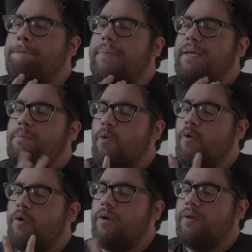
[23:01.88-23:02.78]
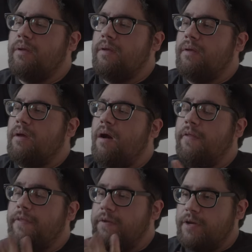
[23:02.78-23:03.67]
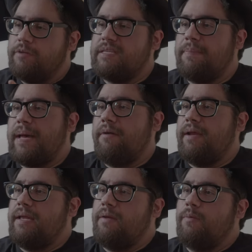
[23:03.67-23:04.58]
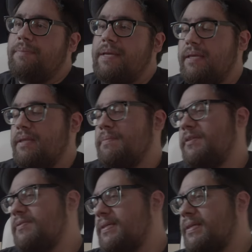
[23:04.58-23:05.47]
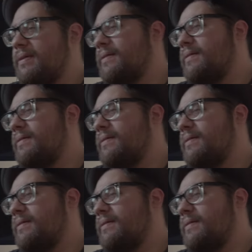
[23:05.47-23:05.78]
be more on the nose about it when making the music.